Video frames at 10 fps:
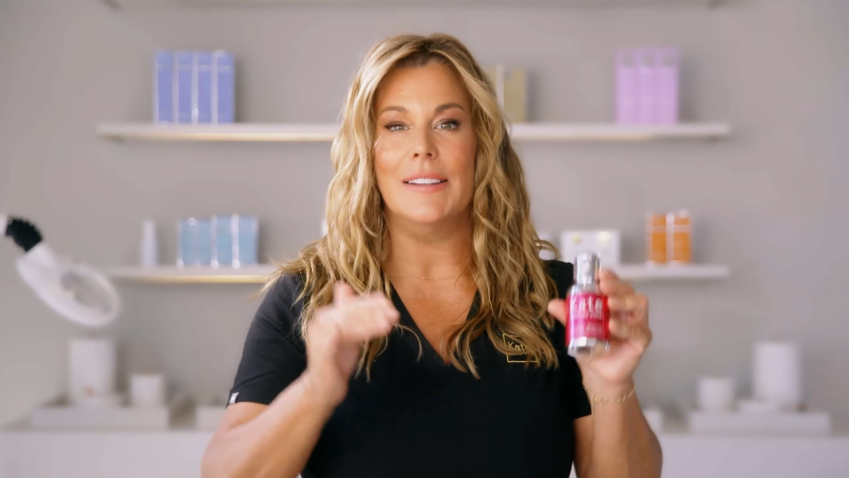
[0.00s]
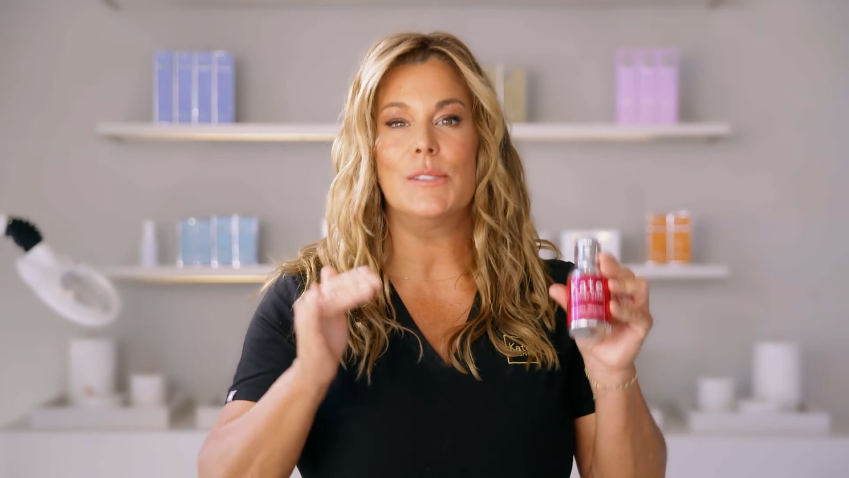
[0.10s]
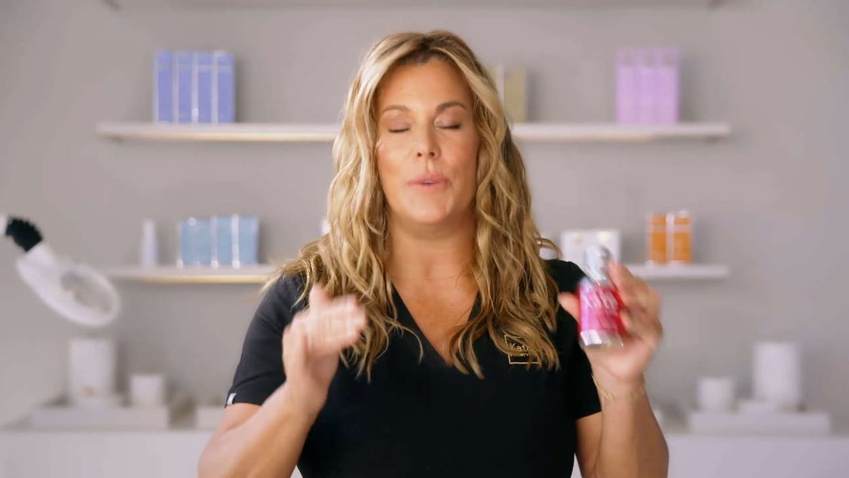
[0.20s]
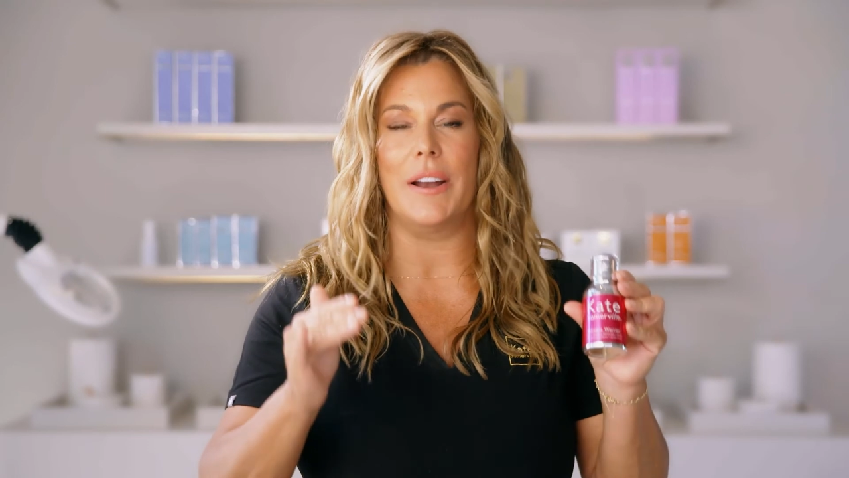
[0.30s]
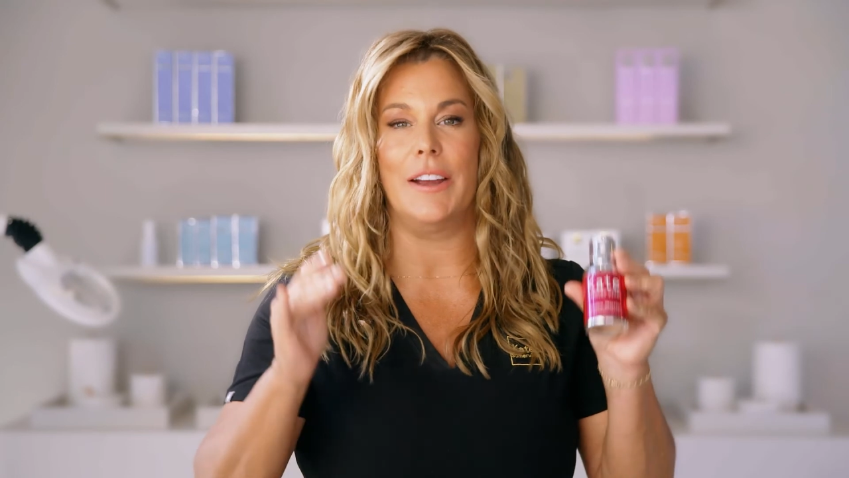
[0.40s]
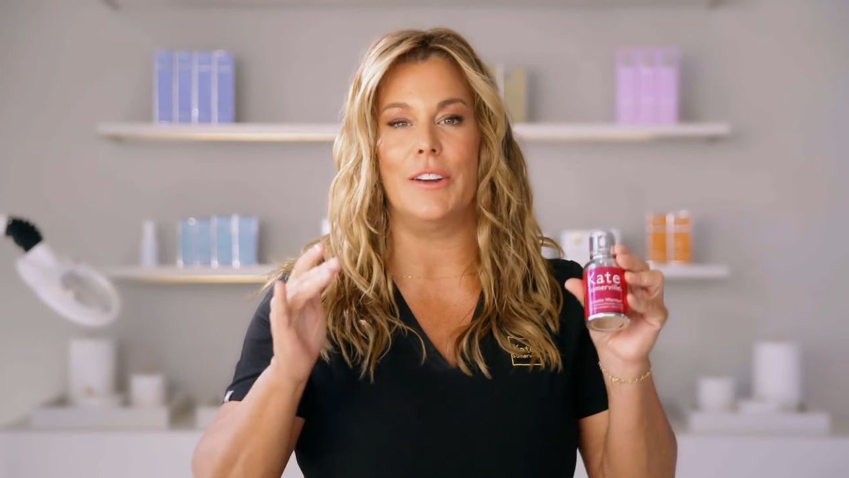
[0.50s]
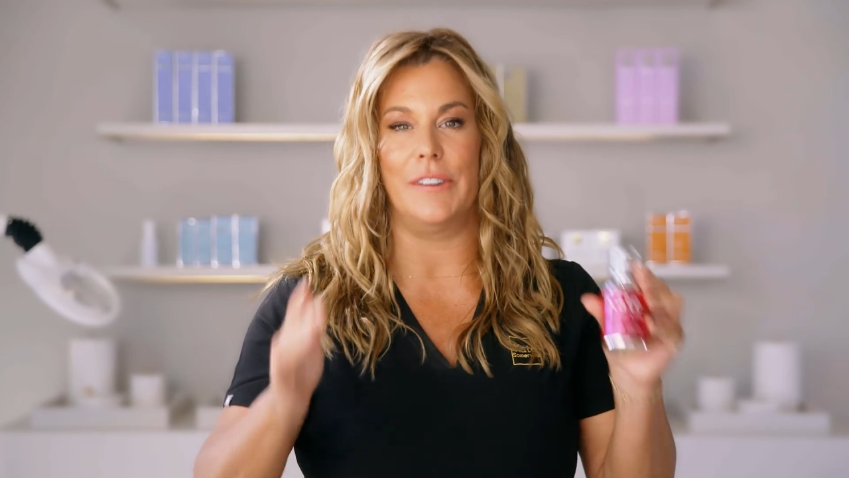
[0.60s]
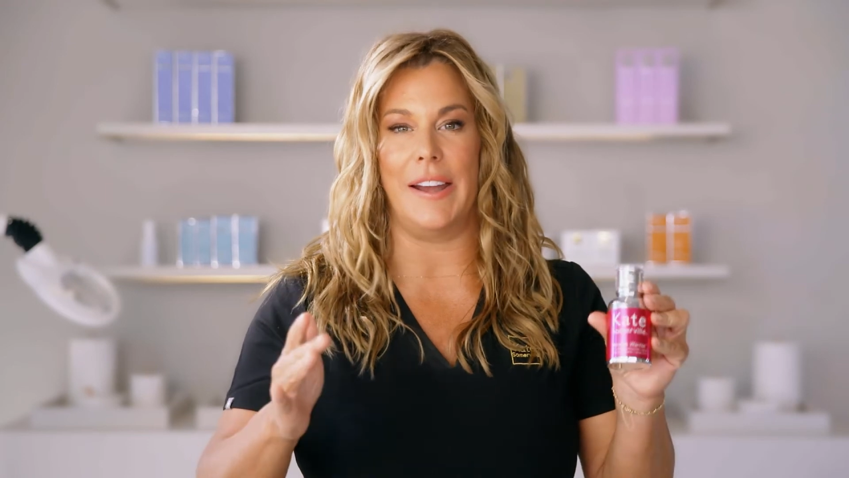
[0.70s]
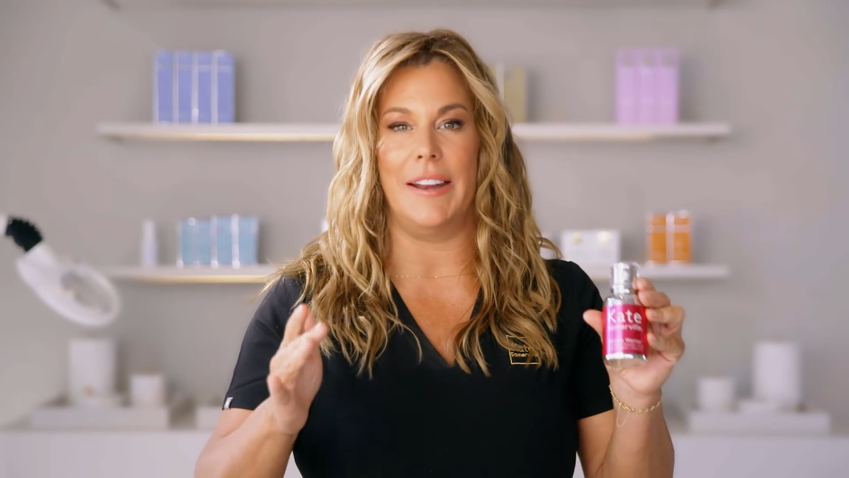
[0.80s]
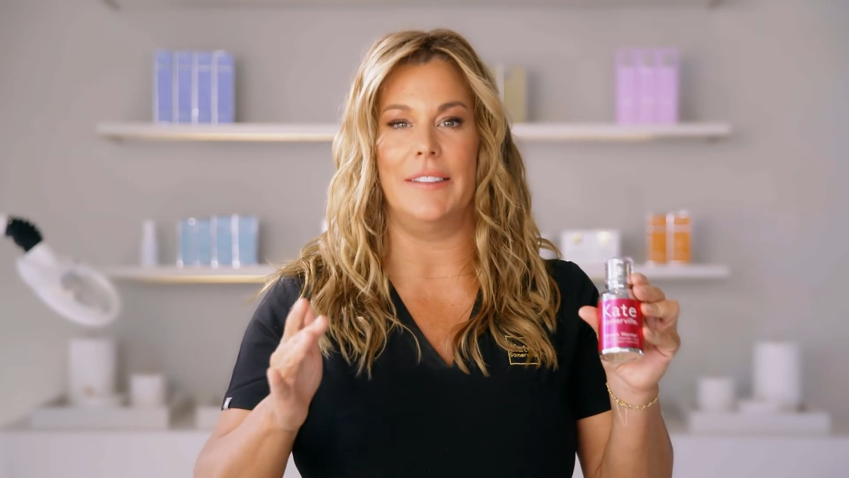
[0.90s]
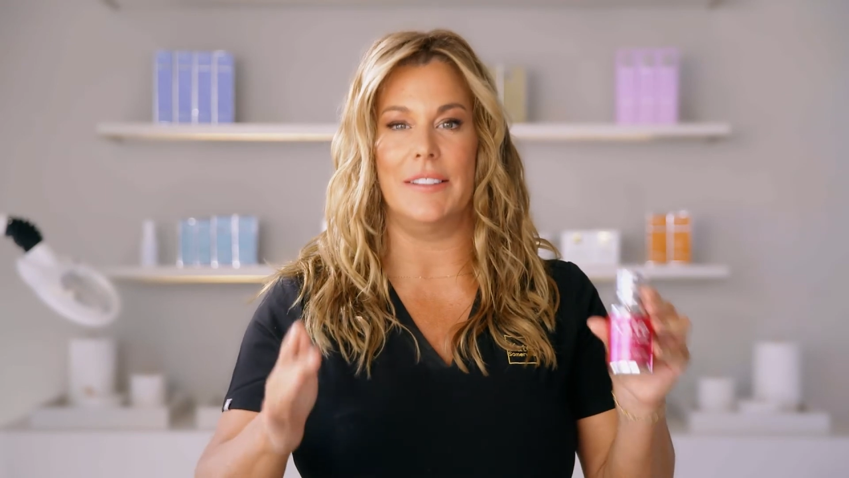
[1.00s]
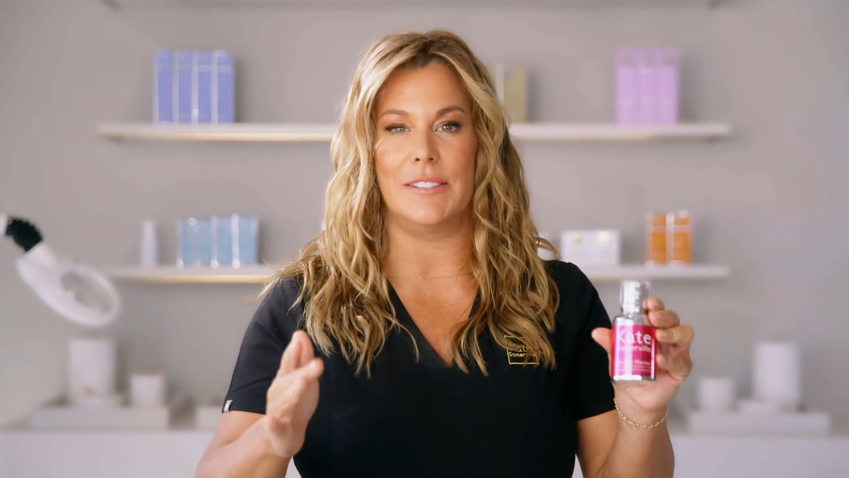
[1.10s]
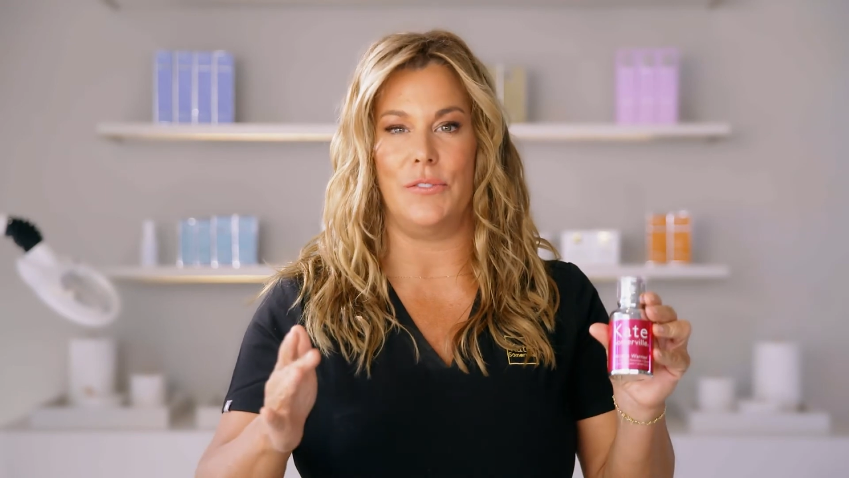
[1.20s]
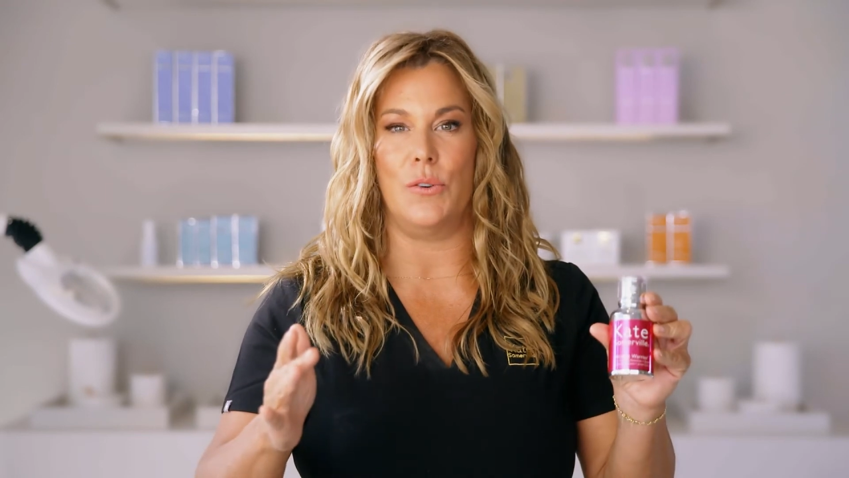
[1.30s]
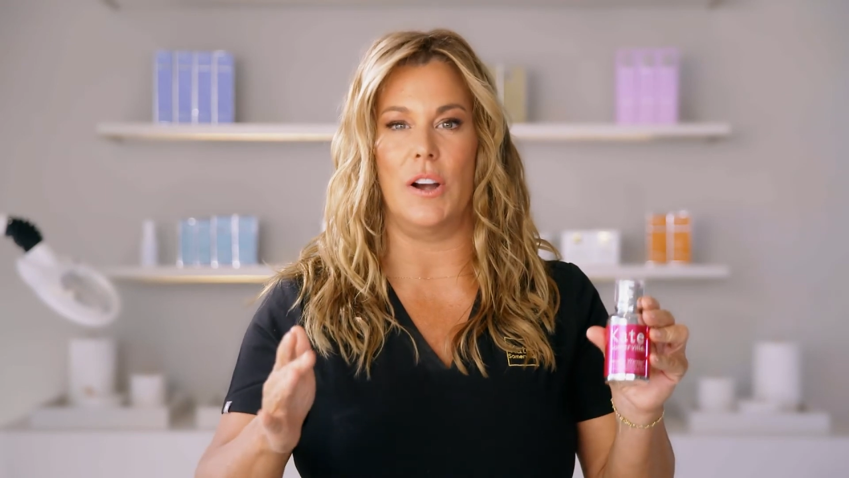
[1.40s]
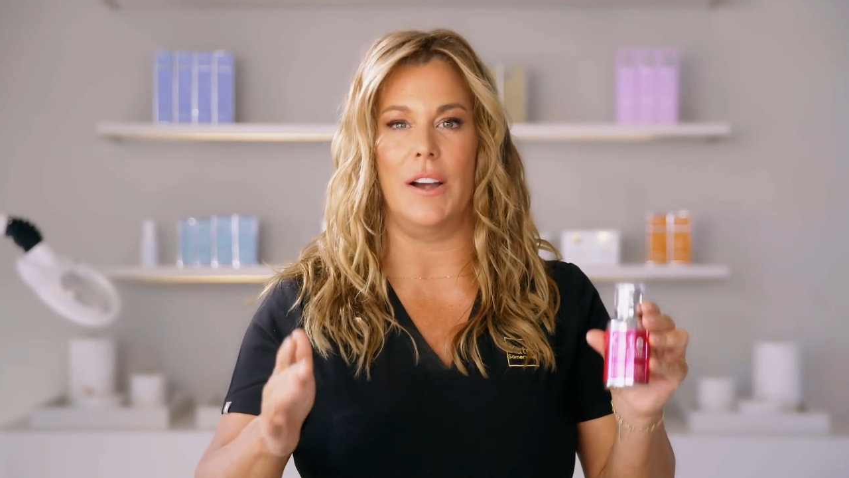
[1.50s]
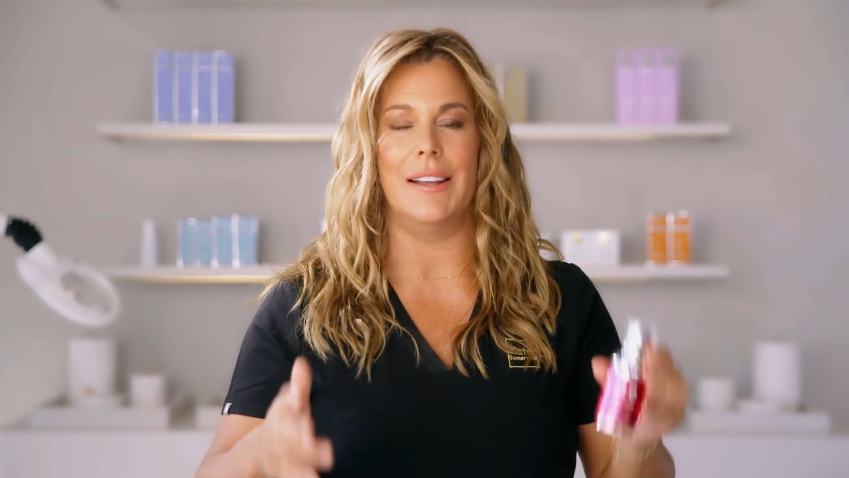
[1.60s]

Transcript: is what I created this for,